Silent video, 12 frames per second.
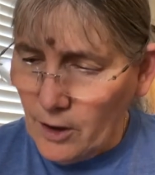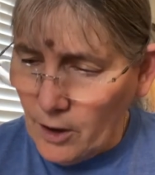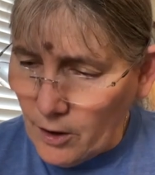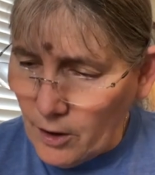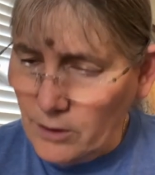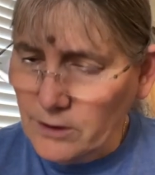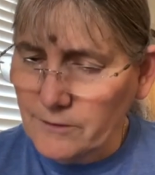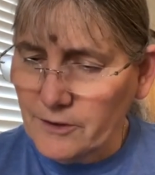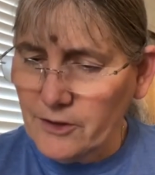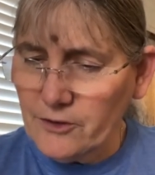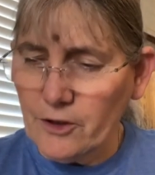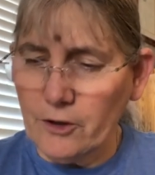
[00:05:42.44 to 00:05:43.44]
all of
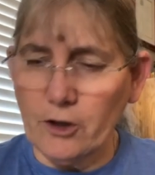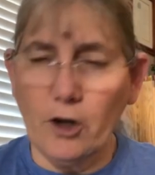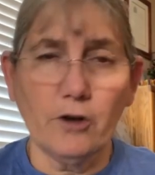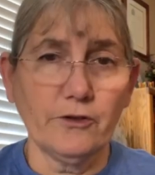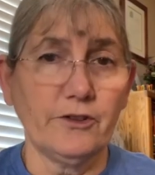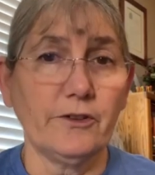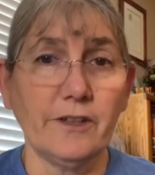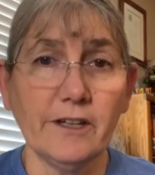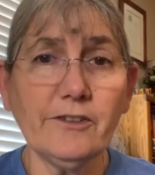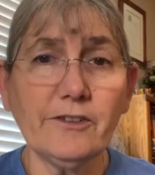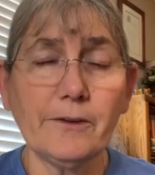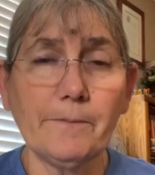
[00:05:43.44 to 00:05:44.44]
us are called to
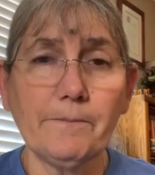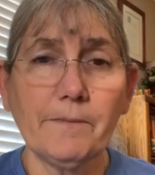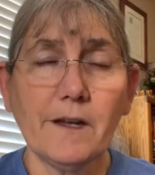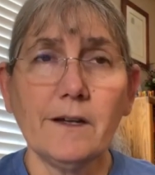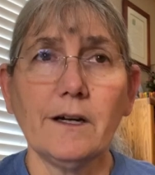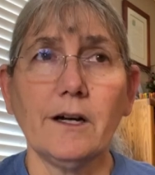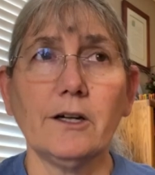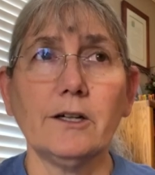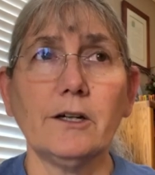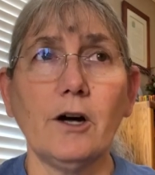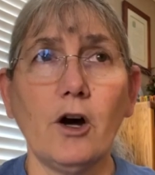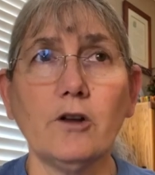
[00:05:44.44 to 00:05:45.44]
this.
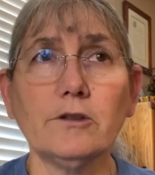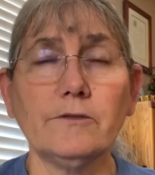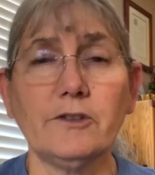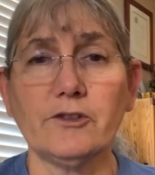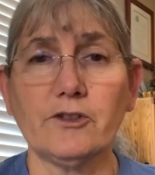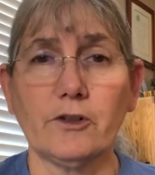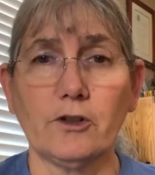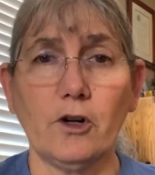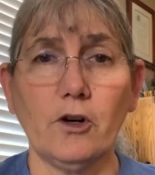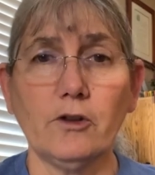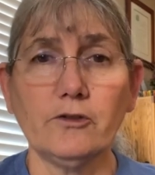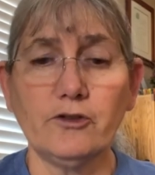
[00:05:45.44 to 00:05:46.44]
All of us are
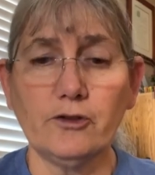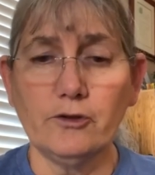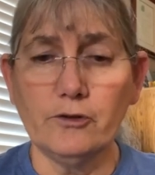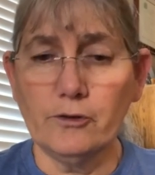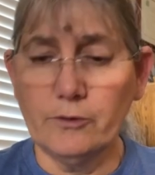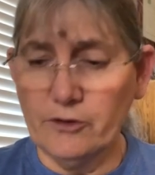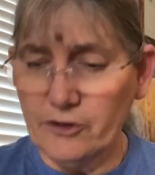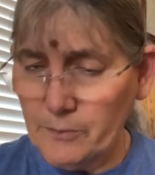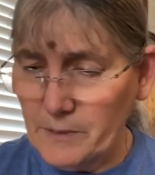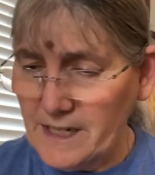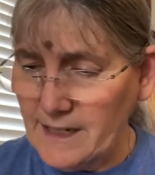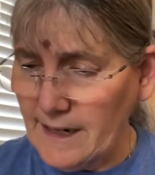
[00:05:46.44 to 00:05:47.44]
called to
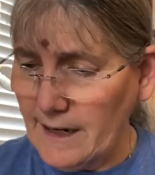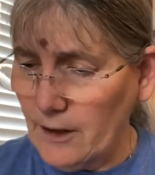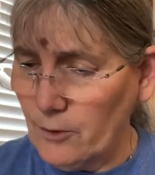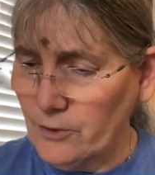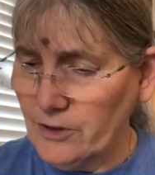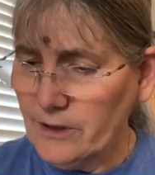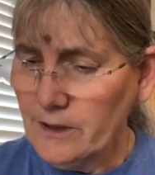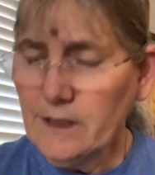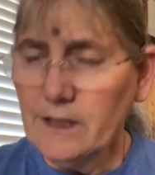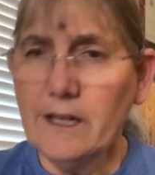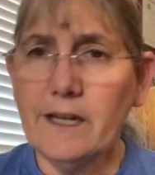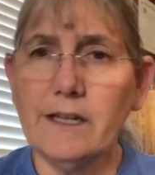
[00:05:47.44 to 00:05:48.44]
speak out.
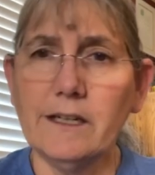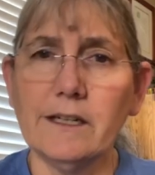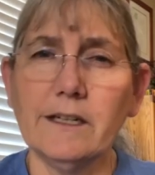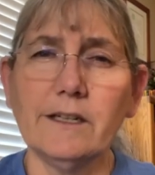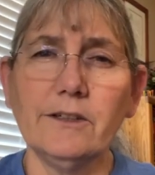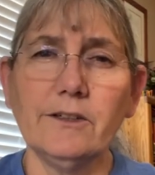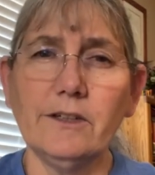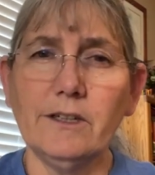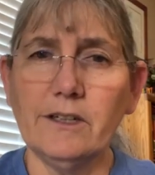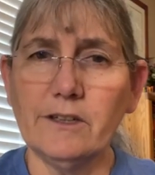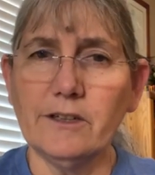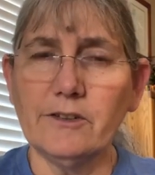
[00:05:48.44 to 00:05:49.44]
And
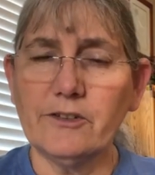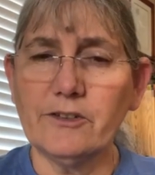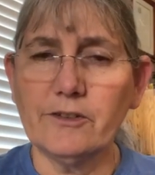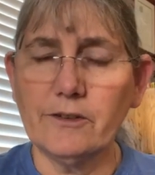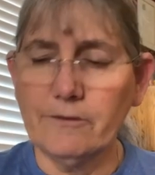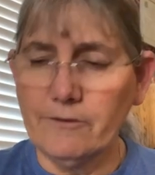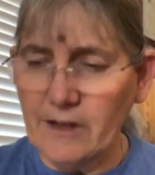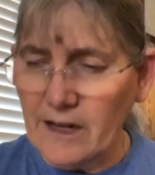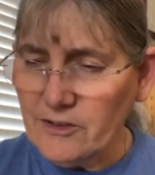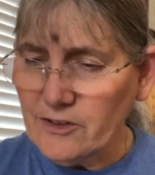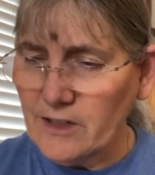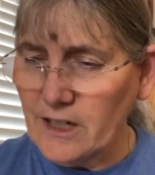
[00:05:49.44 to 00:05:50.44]
it's
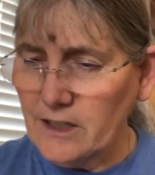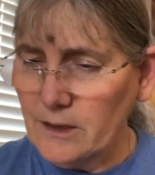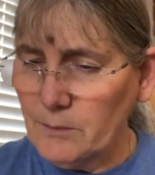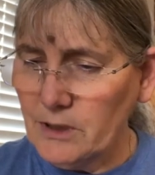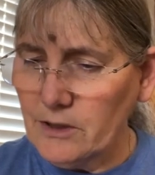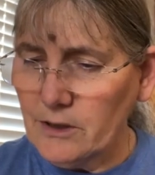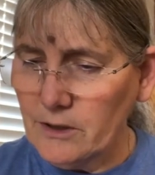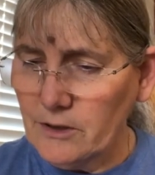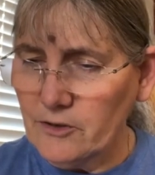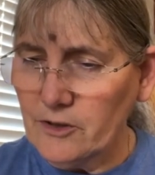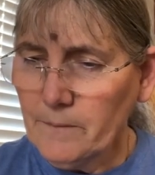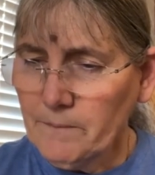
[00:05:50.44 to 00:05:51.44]
fascinating
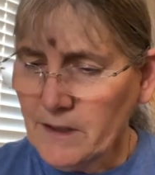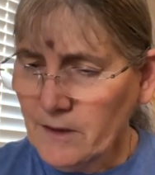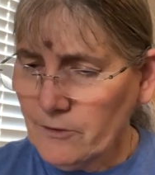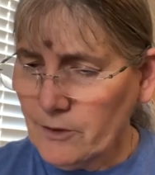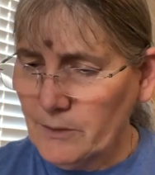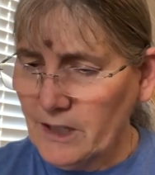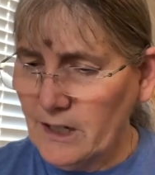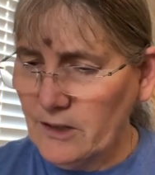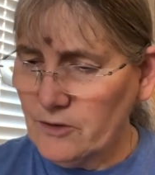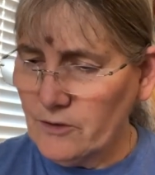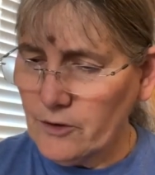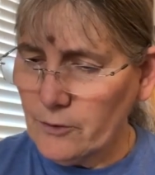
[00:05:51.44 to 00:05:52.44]
because from the
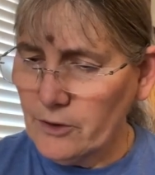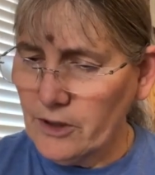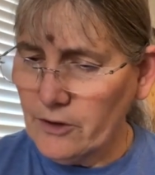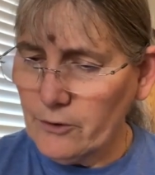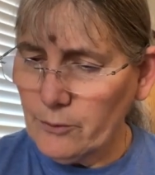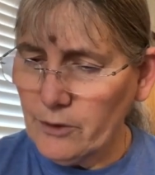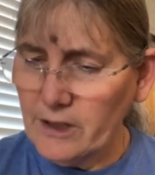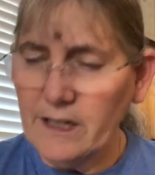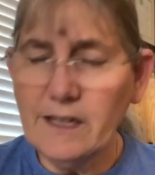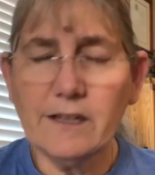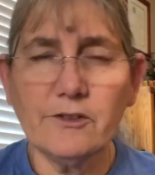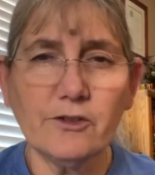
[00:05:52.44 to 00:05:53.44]
age of
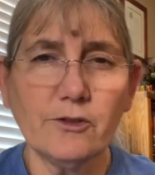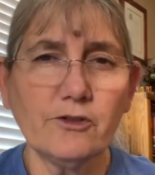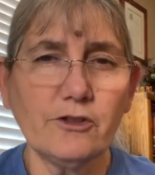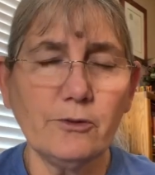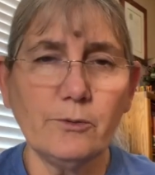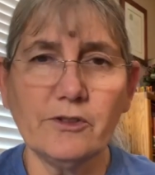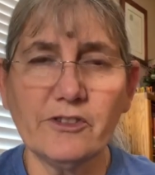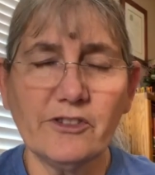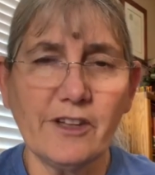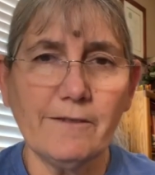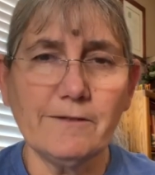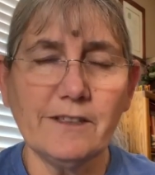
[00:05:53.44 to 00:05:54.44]
33 until she was
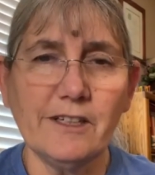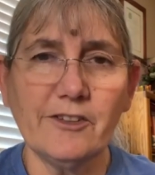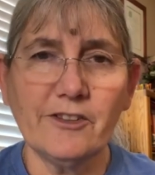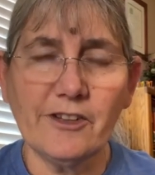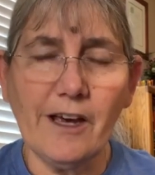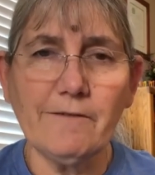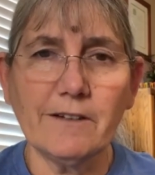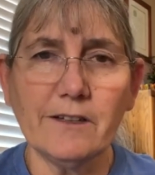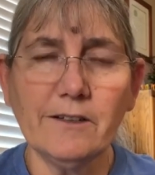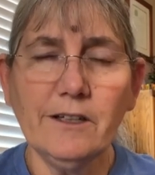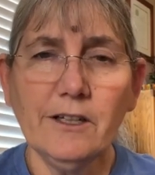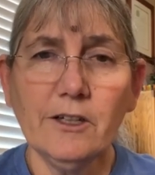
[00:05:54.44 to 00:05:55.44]

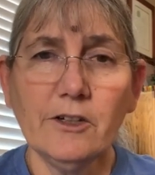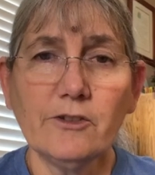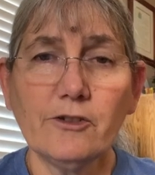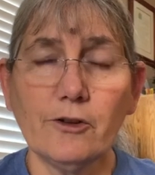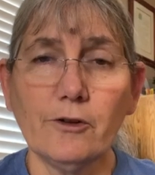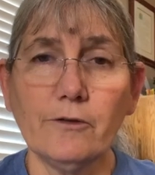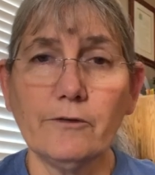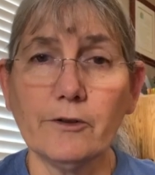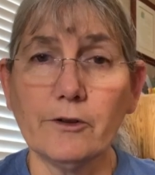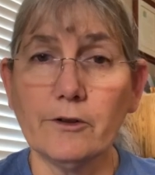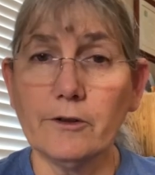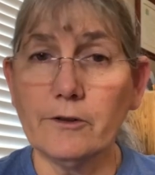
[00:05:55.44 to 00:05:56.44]
77, so
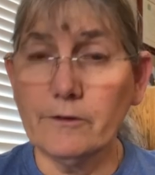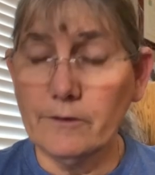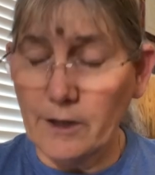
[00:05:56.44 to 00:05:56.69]
for